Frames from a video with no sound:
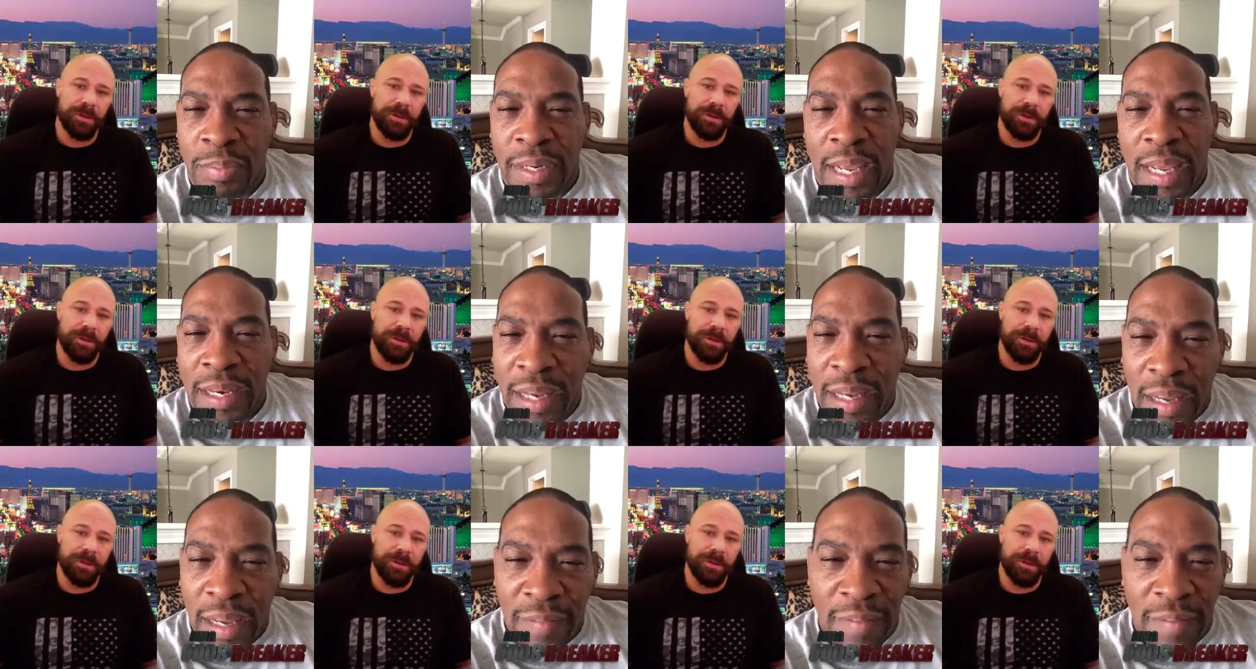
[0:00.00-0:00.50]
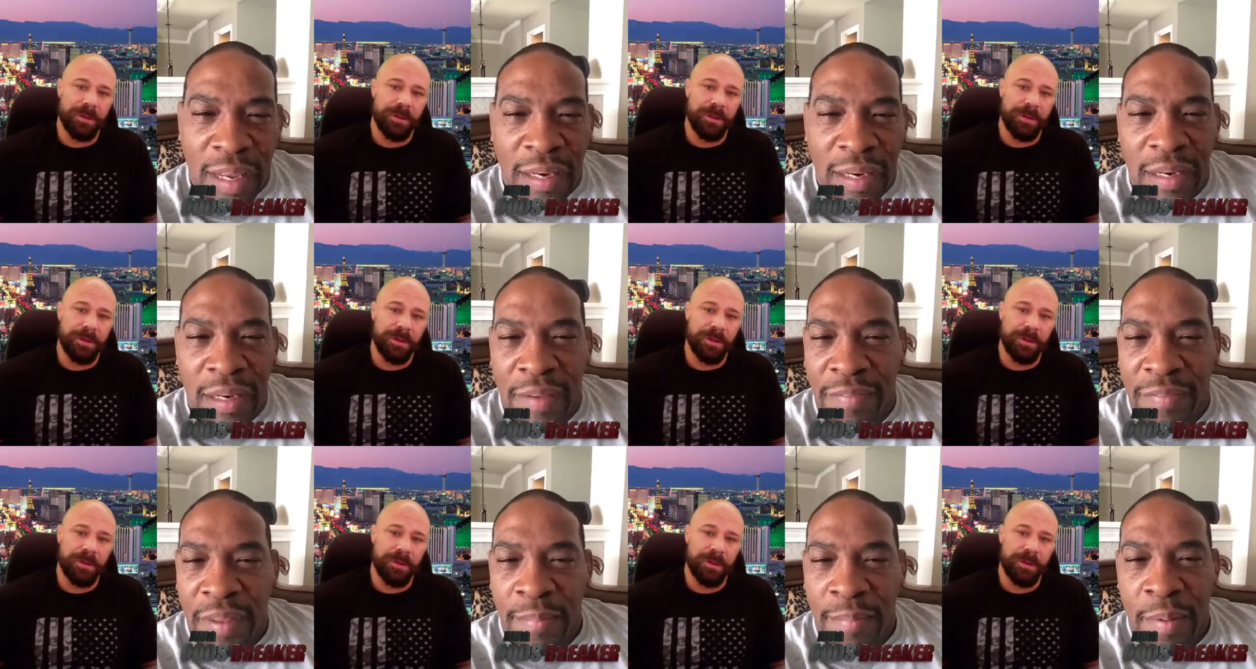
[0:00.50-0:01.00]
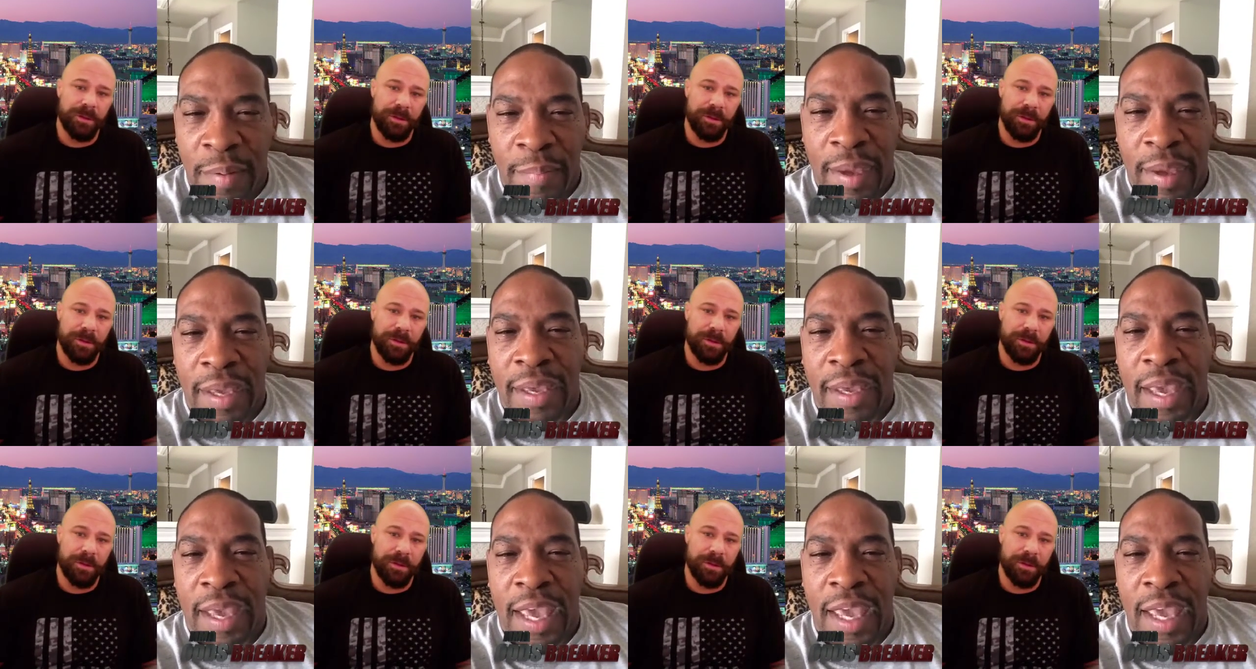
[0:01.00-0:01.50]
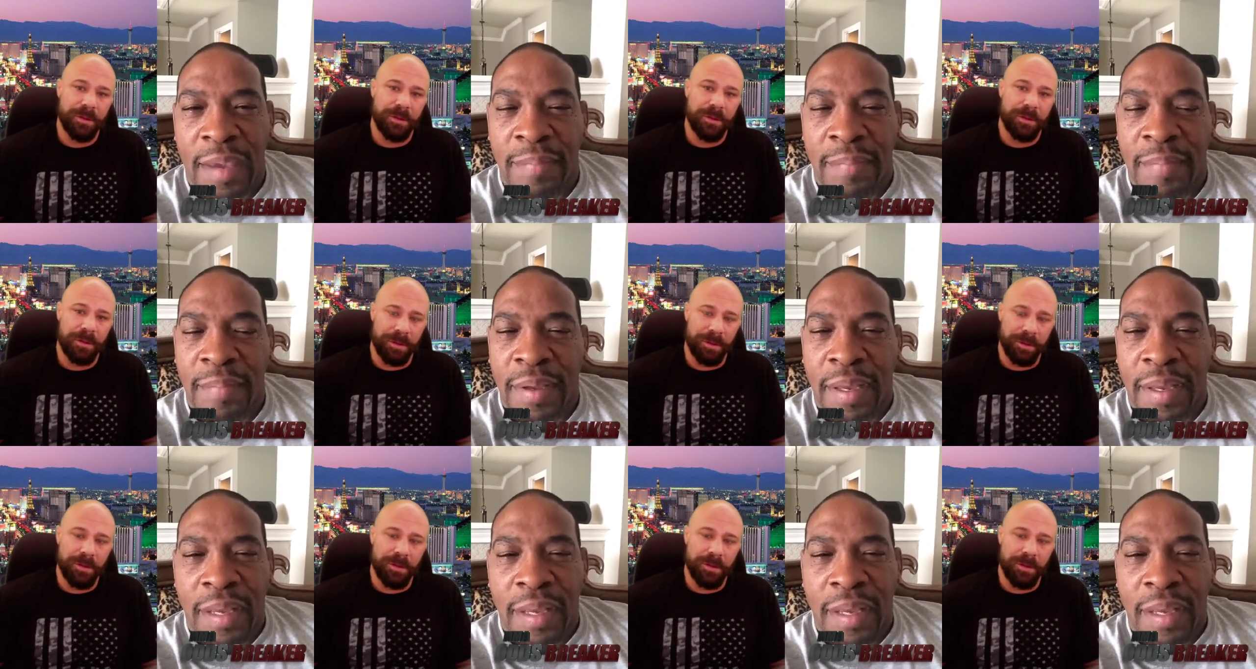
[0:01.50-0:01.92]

Speaker 1: And I love I love the MMA game.